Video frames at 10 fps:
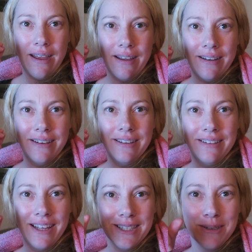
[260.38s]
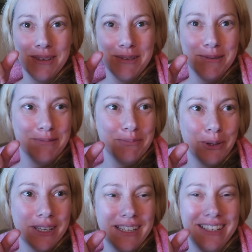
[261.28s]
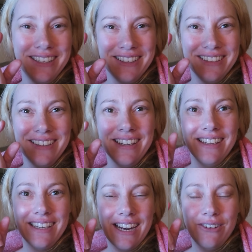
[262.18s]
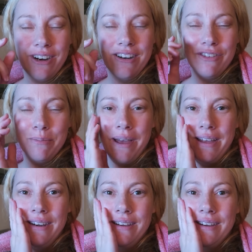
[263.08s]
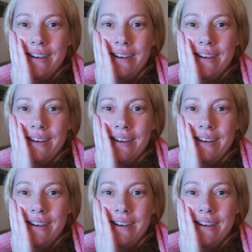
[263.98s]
And that's Brookie getting ready for bed.